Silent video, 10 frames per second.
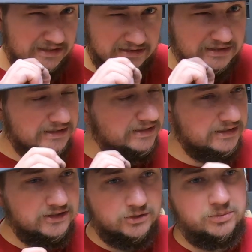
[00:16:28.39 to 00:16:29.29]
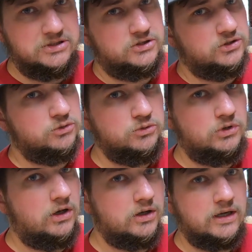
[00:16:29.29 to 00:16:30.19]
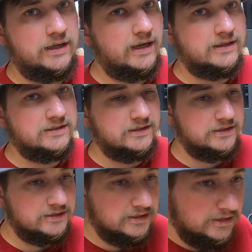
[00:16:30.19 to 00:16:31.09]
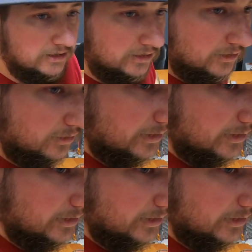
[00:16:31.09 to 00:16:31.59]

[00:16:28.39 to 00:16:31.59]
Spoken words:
a little bit too long on accident, you'll